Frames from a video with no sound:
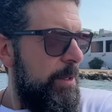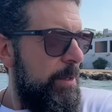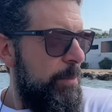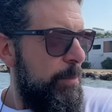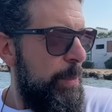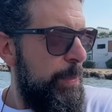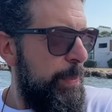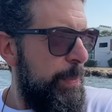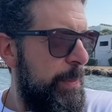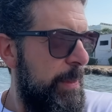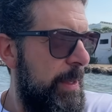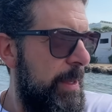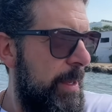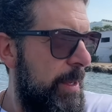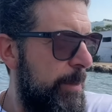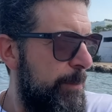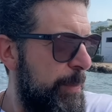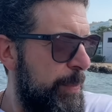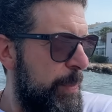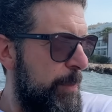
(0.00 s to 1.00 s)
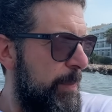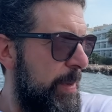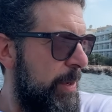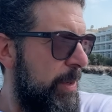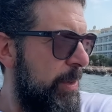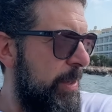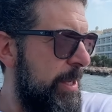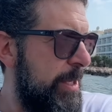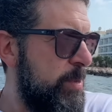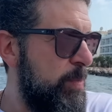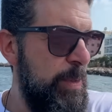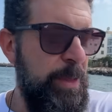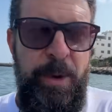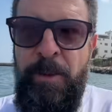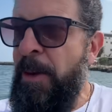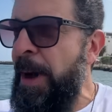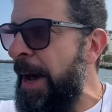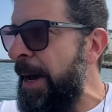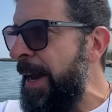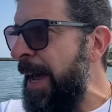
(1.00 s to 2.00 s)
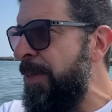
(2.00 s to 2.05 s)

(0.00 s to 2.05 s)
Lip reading: with the Middle East, with Iran.